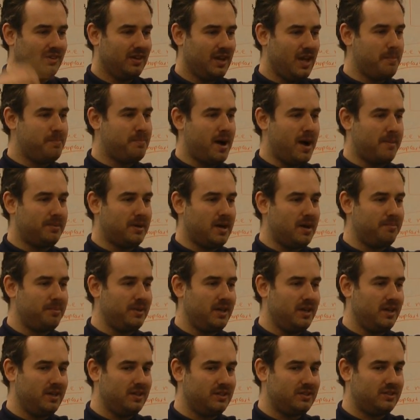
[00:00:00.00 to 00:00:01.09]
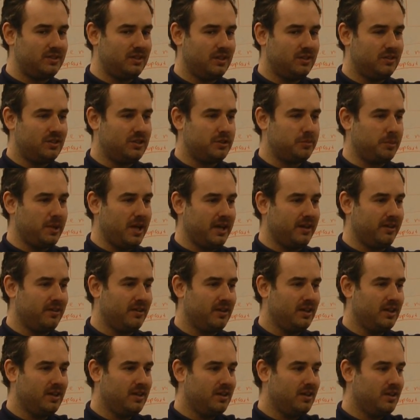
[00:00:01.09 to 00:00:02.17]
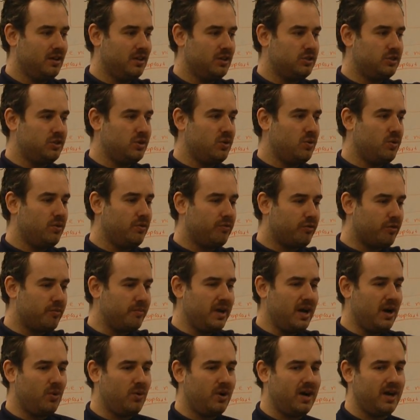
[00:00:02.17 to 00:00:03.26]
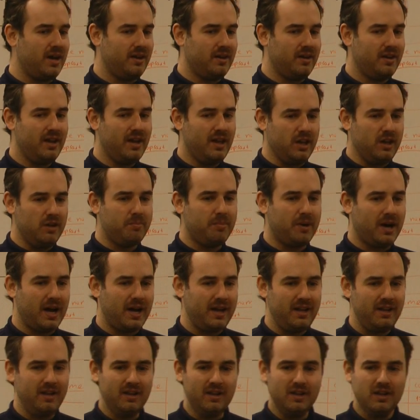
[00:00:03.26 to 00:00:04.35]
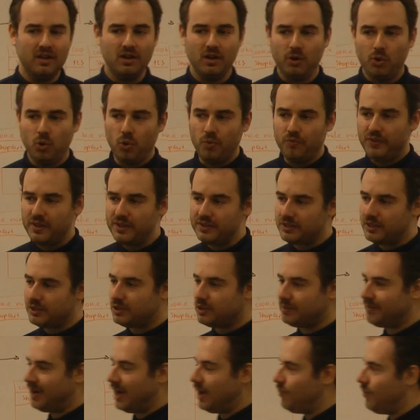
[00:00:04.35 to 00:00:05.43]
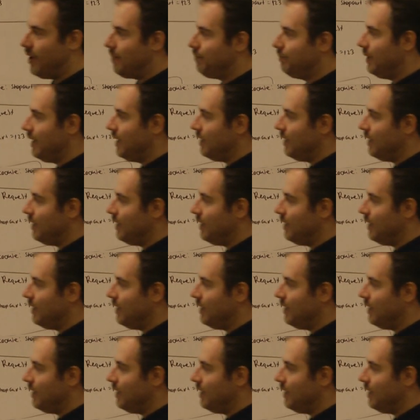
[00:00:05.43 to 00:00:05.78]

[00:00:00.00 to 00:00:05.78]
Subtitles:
a pop-up is displayed. So from now on, anybody who visits my web